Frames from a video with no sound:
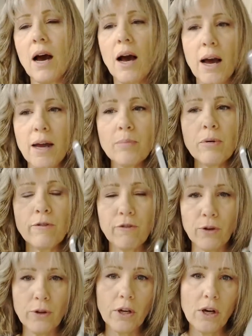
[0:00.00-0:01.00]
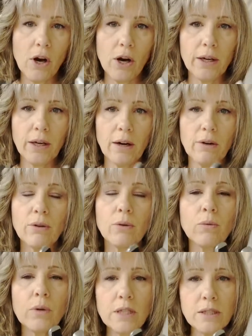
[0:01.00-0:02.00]
I prefer the Conair. The
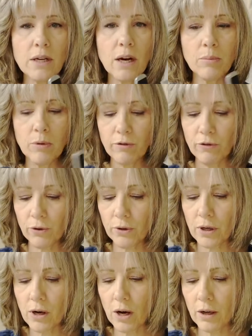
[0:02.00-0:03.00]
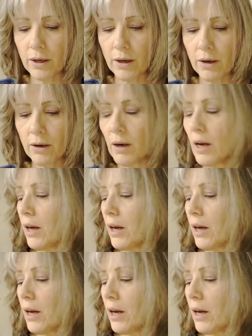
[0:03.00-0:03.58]
reason I prefer the Conair